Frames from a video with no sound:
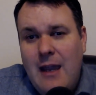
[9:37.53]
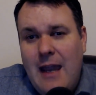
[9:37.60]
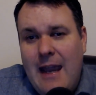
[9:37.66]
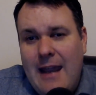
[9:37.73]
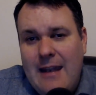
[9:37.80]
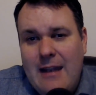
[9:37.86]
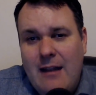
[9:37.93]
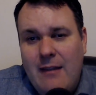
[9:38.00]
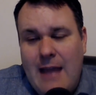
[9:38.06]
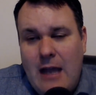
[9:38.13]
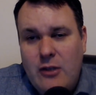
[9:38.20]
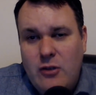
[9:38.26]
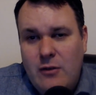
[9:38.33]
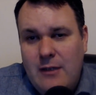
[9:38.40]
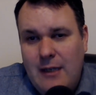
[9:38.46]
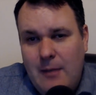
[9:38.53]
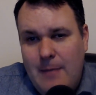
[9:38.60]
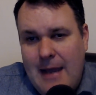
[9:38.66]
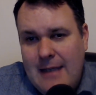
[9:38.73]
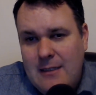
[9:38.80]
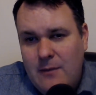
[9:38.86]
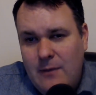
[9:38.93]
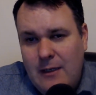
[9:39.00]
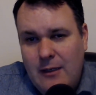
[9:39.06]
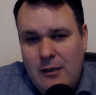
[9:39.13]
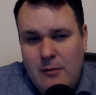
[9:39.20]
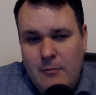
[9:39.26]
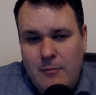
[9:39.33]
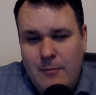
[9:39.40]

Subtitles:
and it allows you to get passive income.